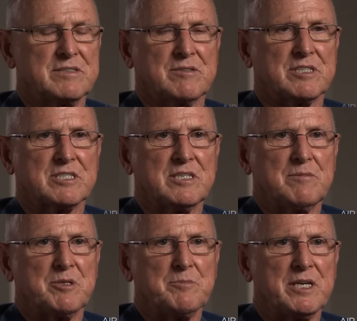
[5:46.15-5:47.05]
what
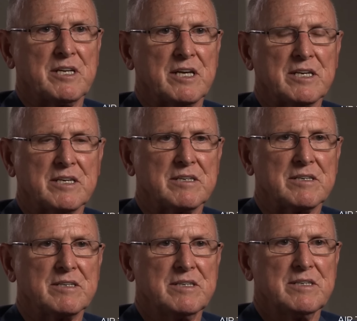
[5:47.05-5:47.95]
seemed to me like
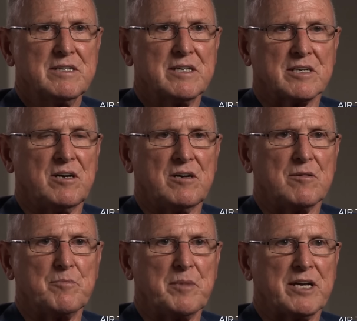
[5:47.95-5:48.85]
a the
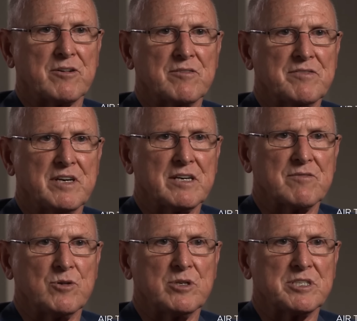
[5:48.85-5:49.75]
calm,
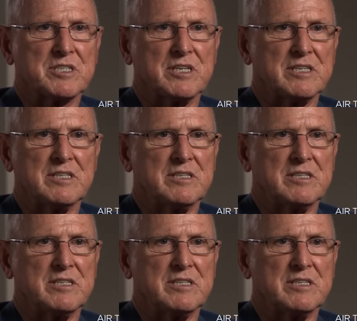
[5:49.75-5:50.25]
matter-of-fact voice I could